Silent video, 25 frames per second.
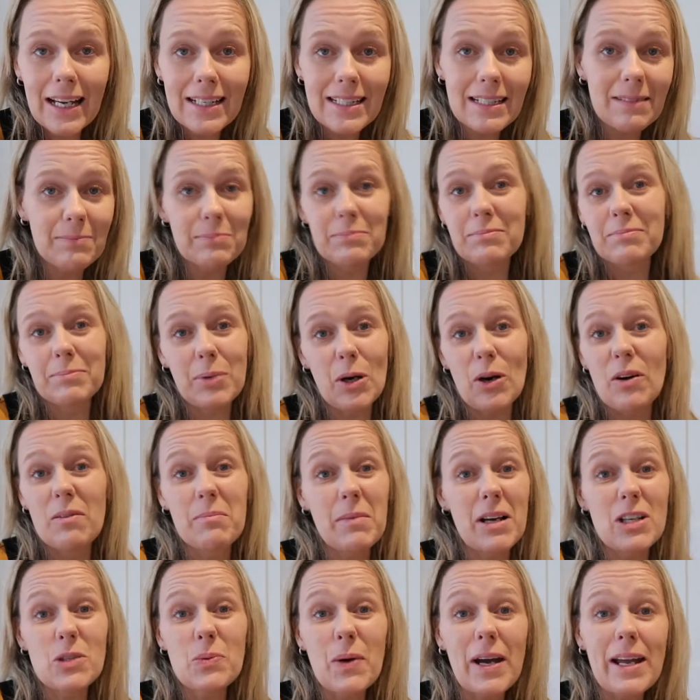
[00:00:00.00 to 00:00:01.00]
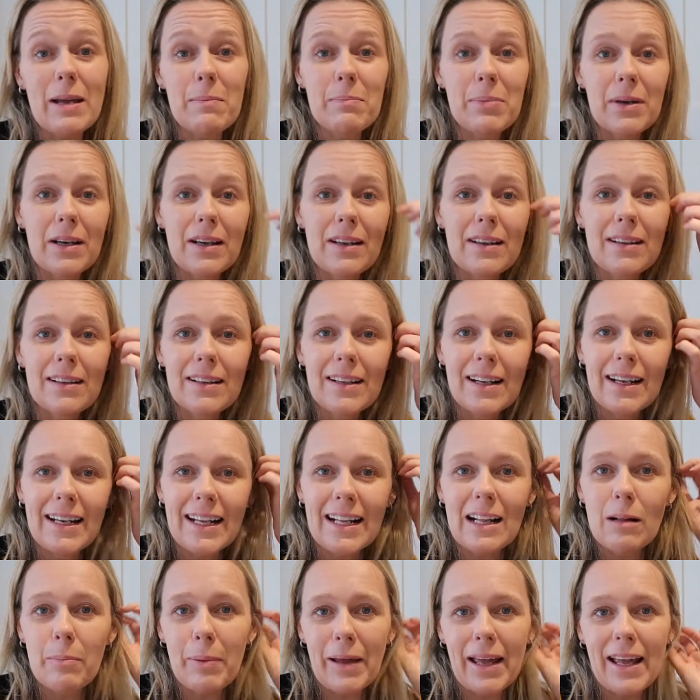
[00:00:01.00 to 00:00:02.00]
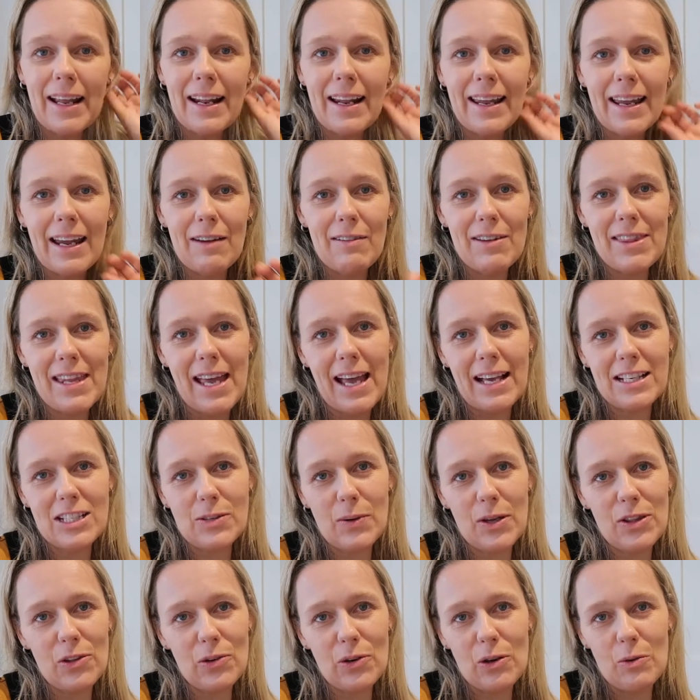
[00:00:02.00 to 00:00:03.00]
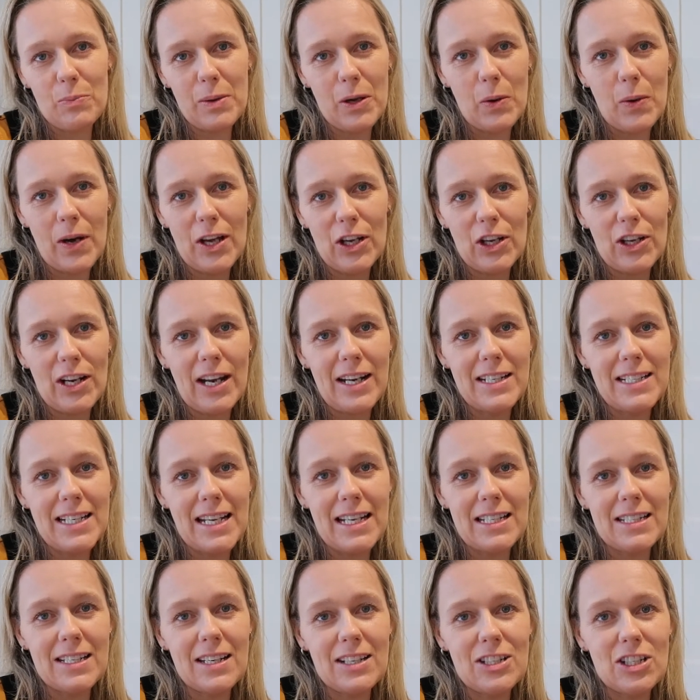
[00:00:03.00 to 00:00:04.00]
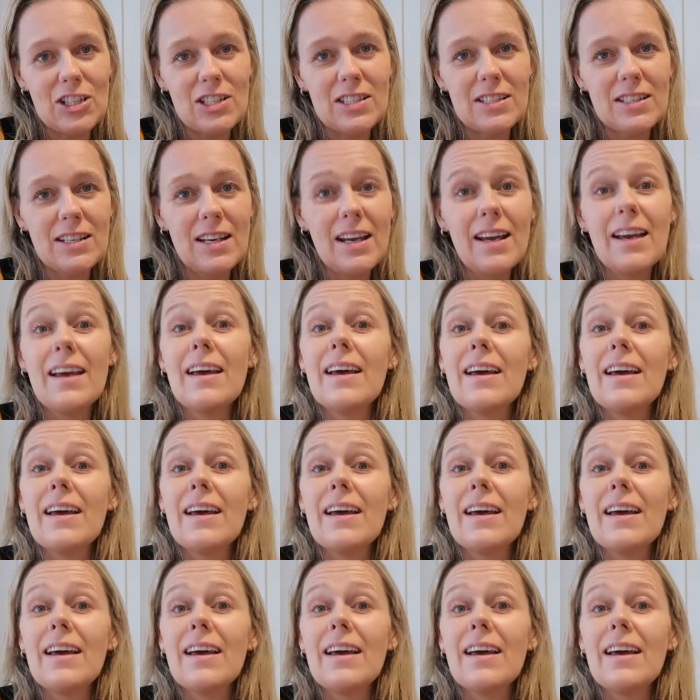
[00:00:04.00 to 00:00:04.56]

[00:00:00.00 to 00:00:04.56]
I didn't put on much weight, but a little bit here and there, so I thought it would be quite a good idea to just